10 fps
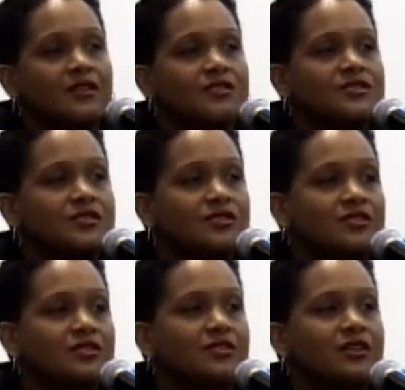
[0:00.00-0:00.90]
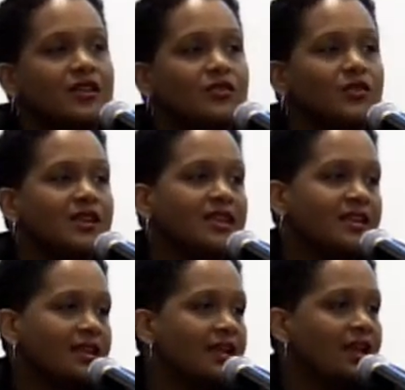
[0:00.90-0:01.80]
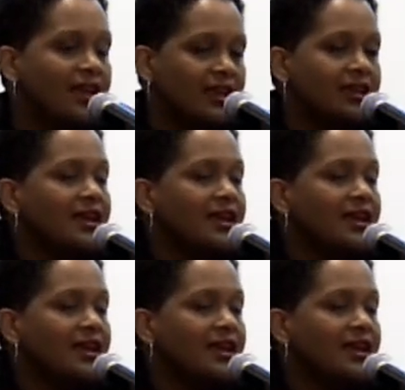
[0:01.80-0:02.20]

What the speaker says: So not only can